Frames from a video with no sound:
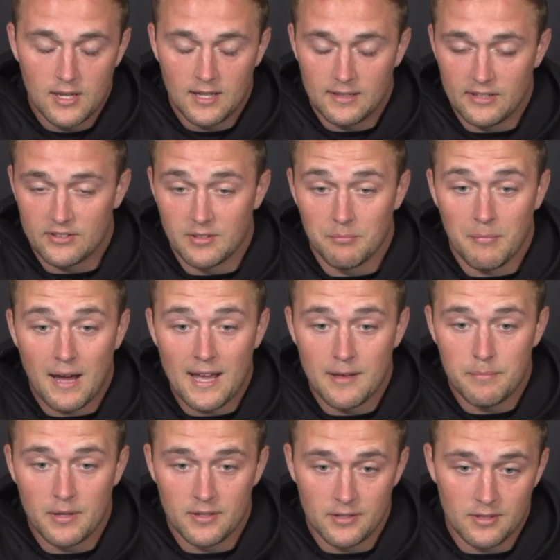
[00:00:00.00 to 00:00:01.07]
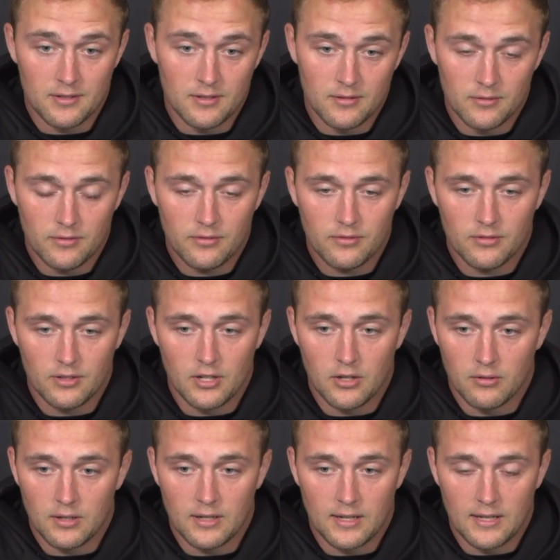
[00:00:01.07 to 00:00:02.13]
at least in my opinion, is, you
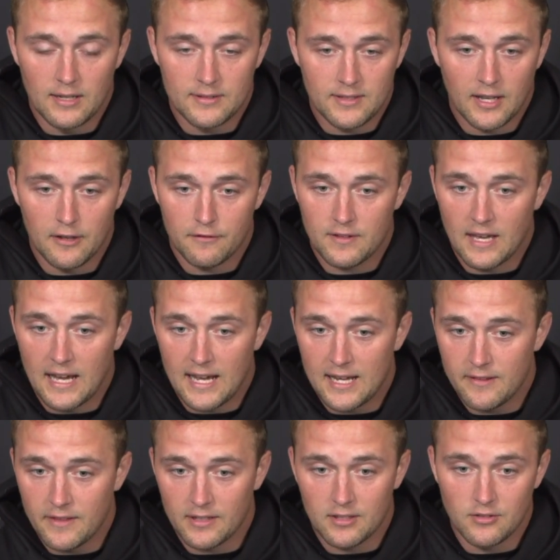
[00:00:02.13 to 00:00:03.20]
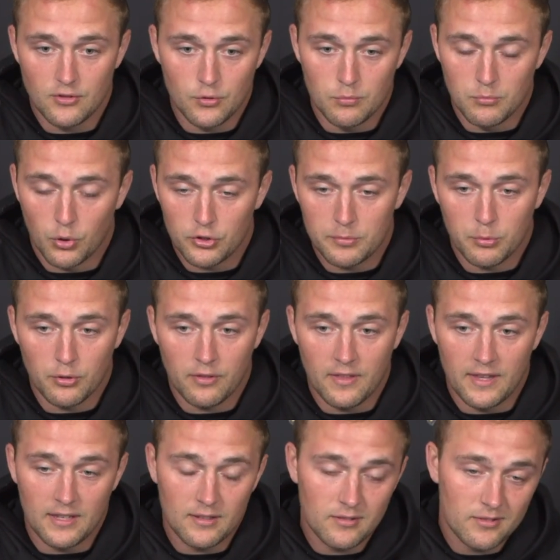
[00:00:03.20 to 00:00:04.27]
know, a tough guy that can do multiple
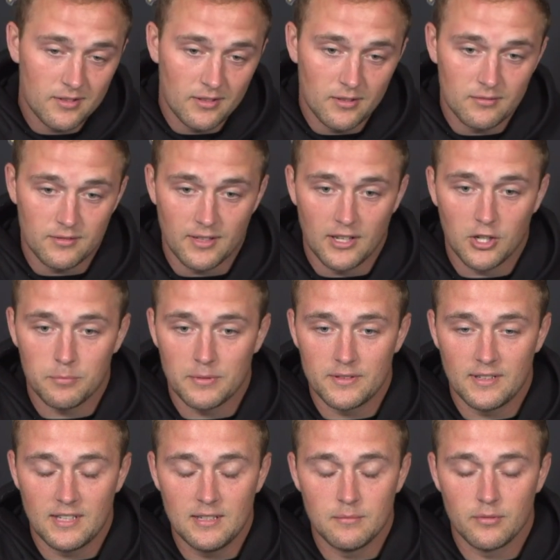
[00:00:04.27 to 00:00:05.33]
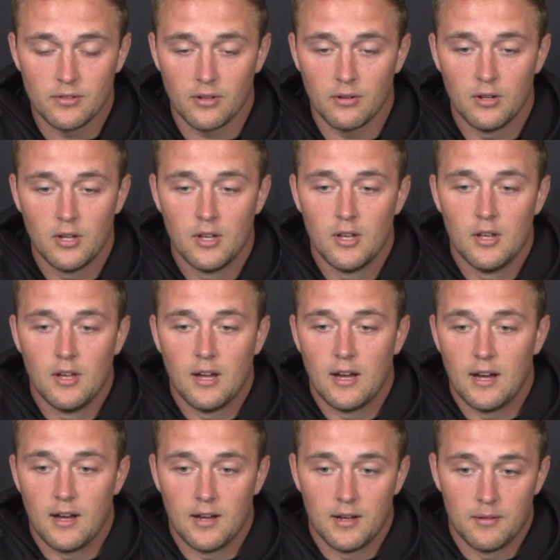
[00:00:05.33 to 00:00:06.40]
things to help a team. So,
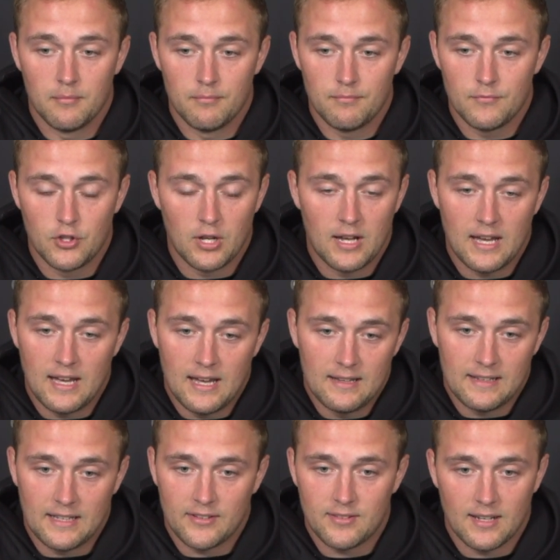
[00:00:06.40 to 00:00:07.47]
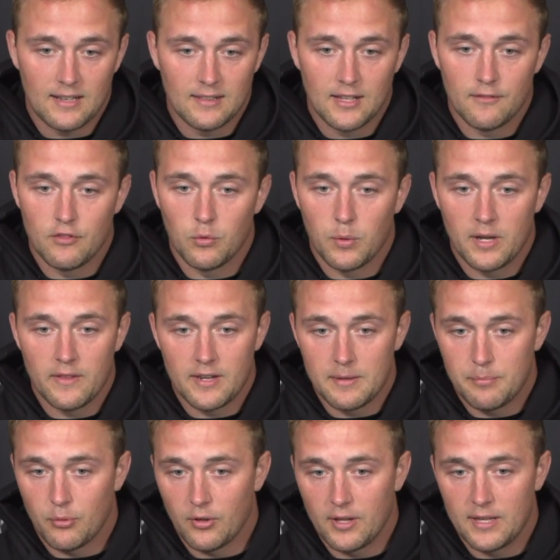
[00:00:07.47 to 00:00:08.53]
you know, like I said, I love the way that
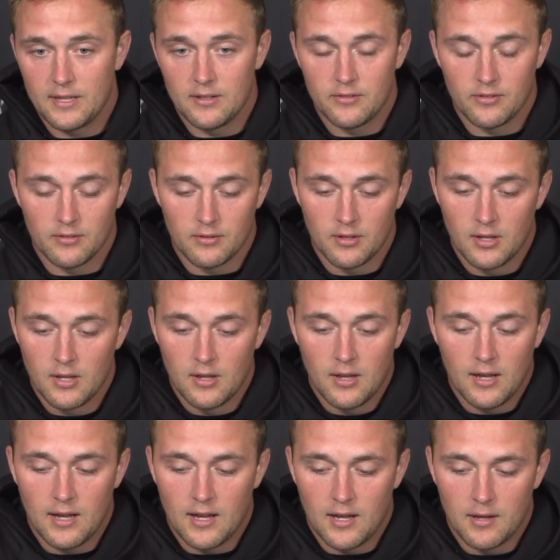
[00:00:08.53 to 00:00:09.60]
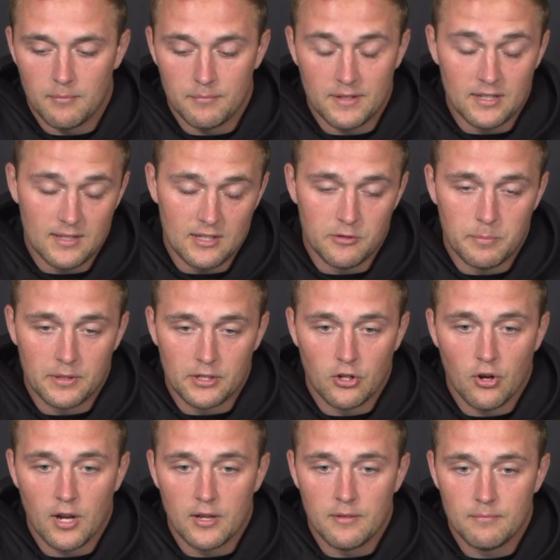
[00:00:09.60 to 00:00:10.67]
he plays, and he's been
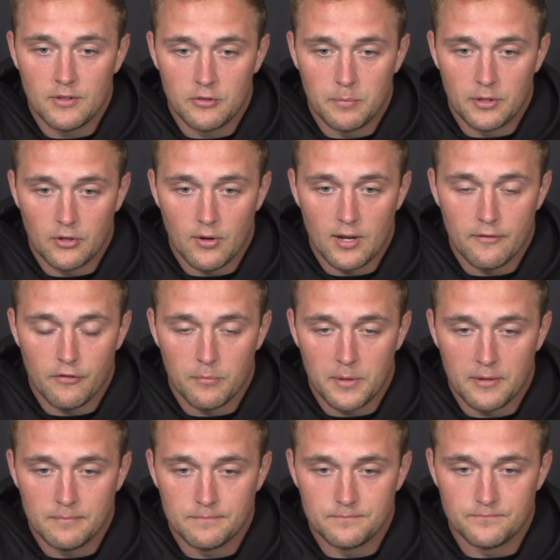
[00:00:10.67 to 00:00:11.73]
great. He's been great for me.